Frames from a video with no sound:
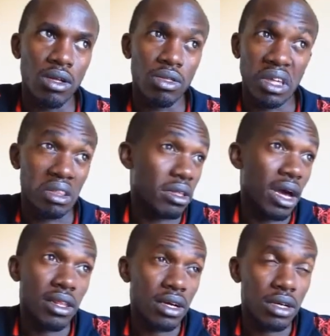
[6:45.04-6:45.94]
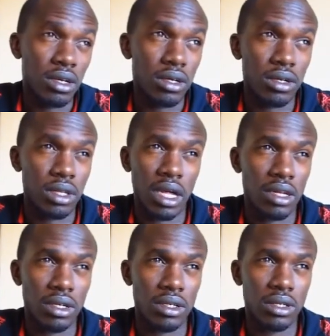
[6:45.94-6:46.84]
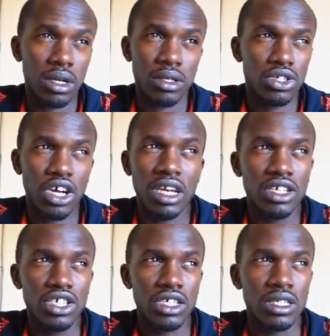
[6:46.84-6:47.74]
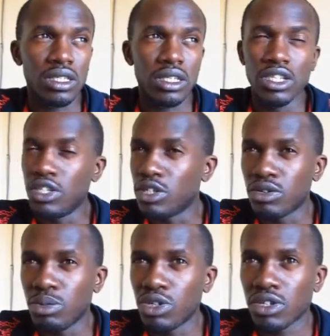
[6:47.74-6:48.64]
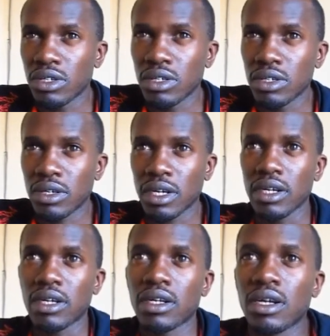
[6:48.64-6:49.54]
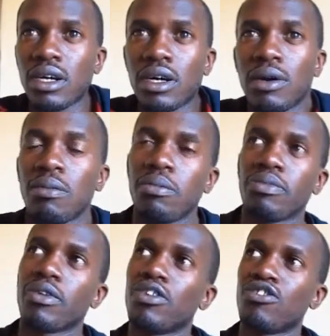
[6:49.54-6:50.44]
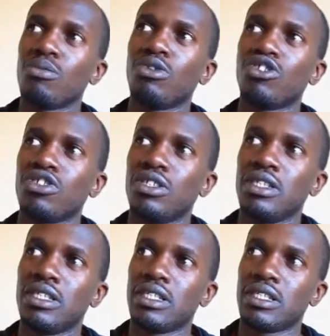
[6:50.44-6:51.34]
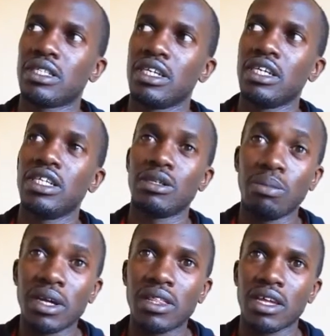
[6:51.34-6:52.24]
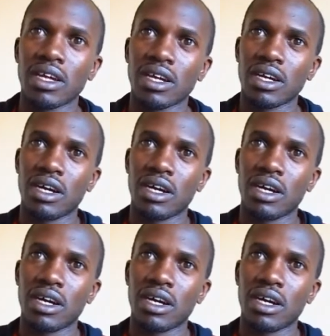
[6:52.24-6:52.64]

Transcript: The other challenge is distribution, right? Distribution is a big thing.